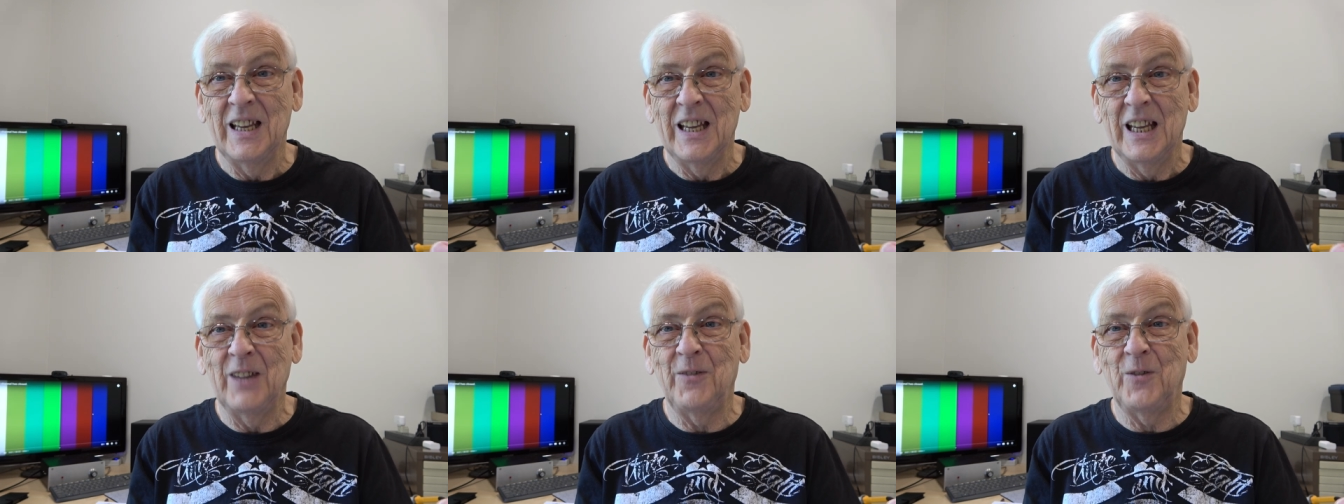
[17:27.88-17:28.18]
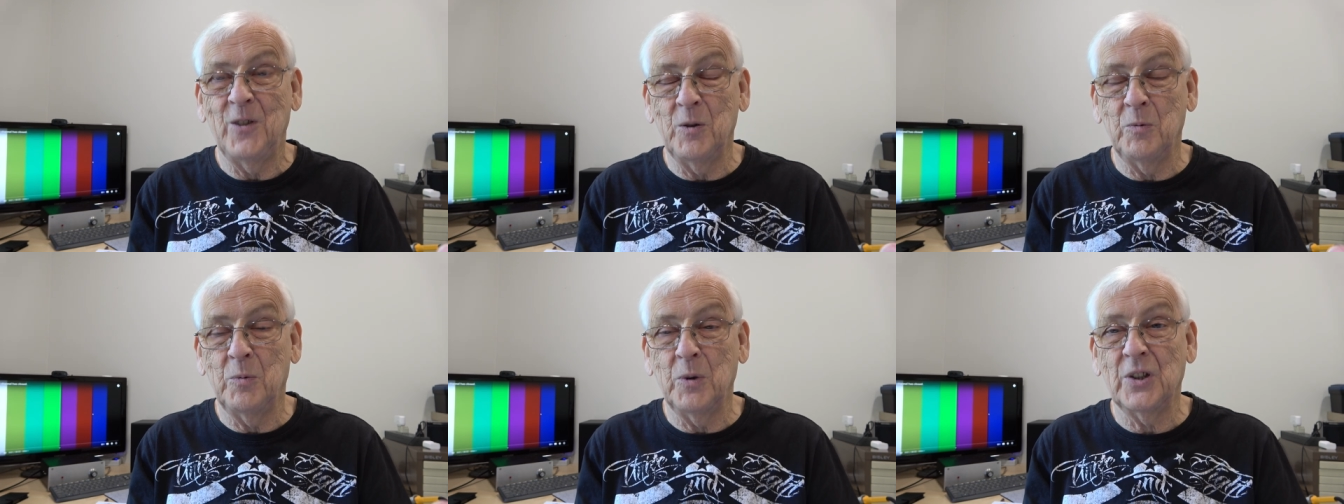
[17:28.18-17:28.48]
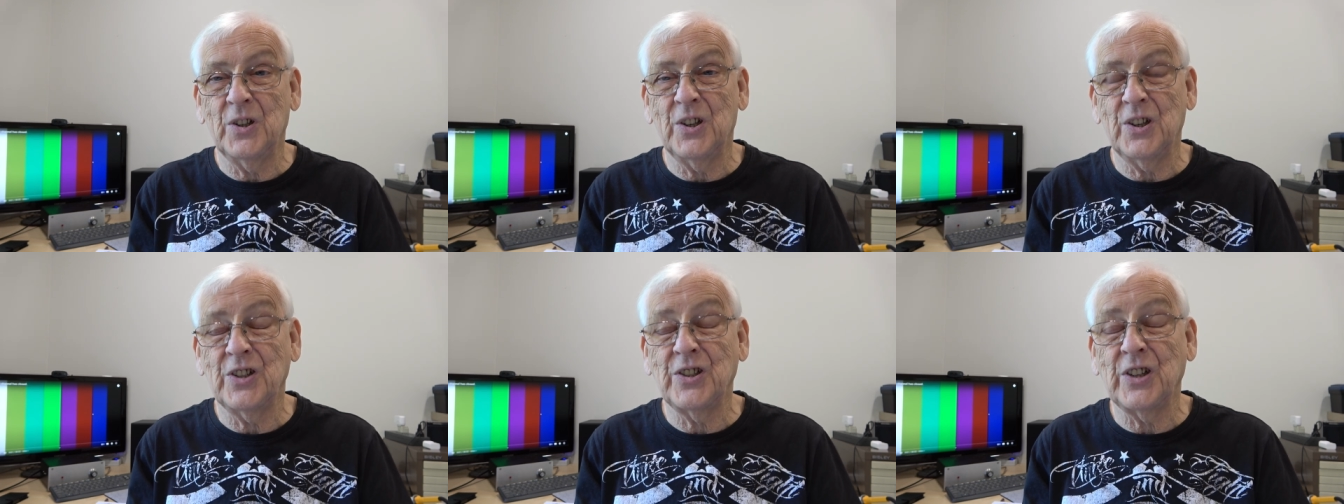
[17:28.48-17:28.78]
if you were
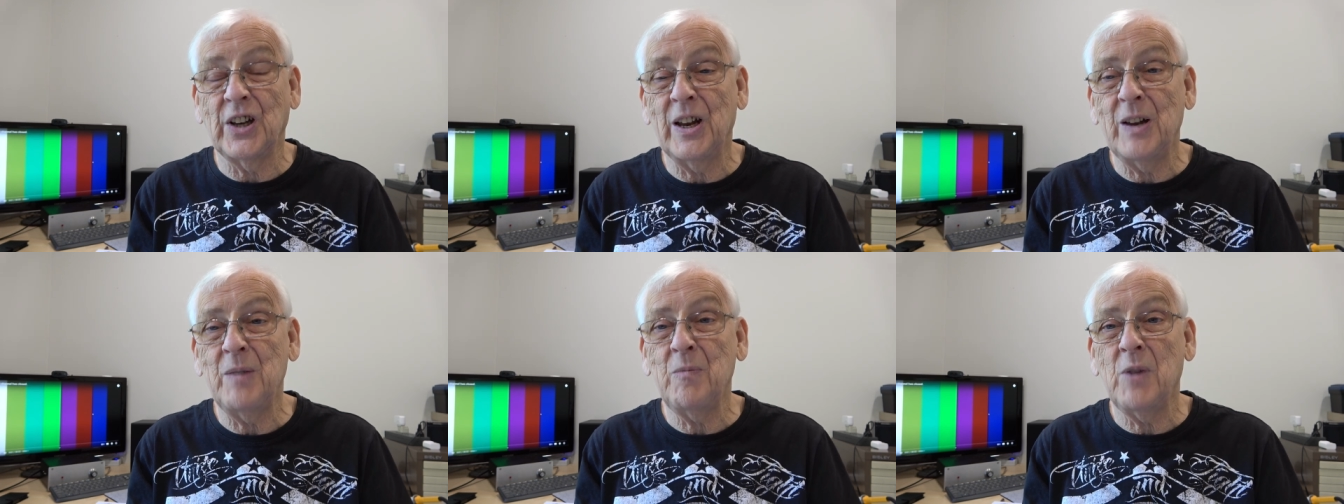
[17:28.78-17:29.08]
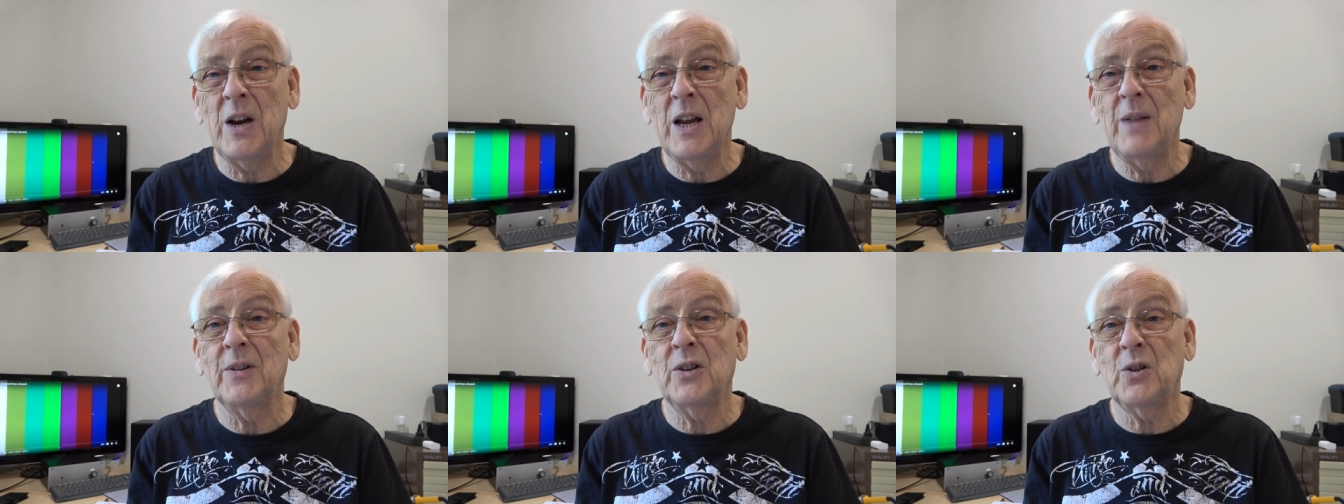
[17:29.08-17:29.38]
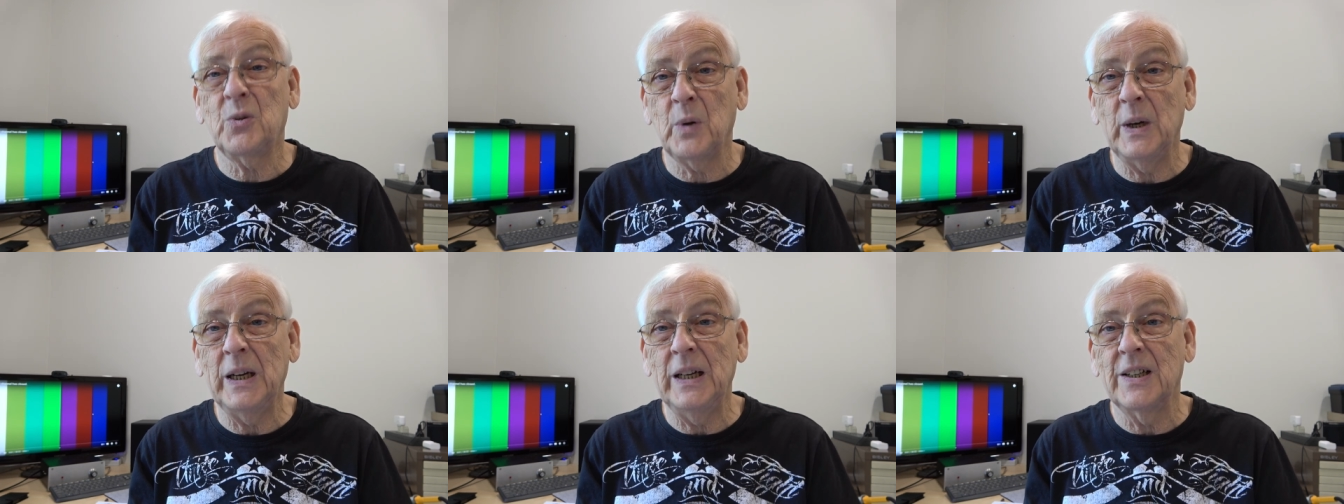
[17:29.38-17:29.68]
sine wave a
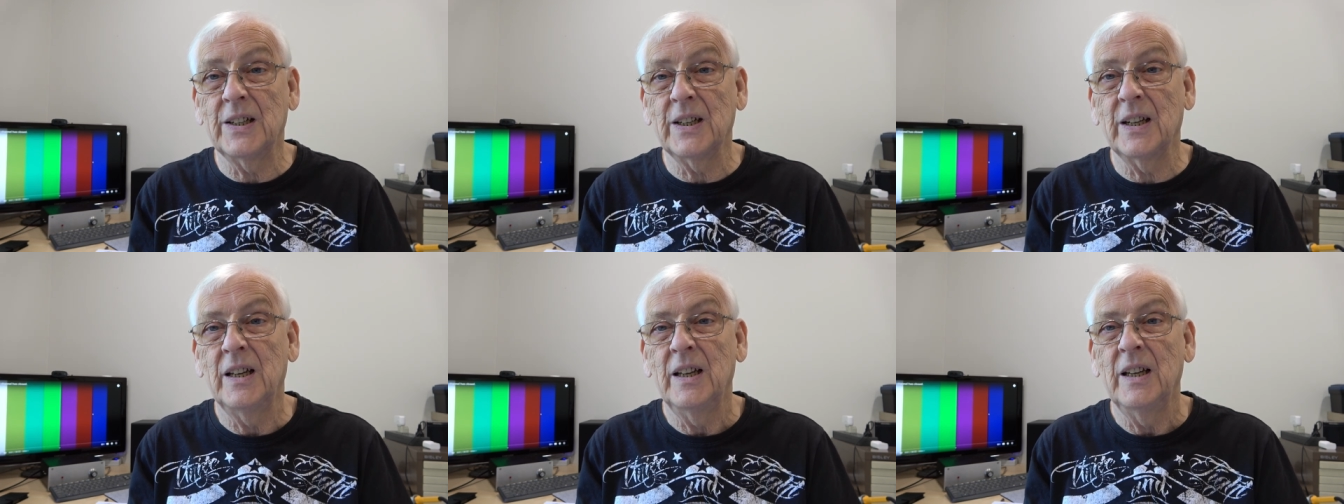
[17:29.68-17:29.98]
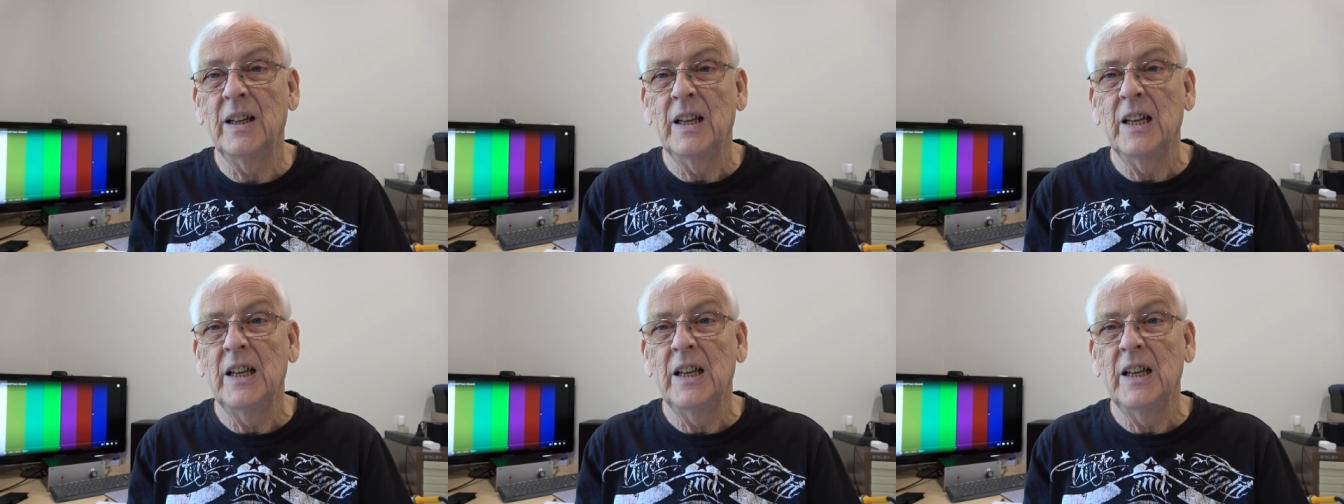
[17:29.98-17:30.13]
tweeter,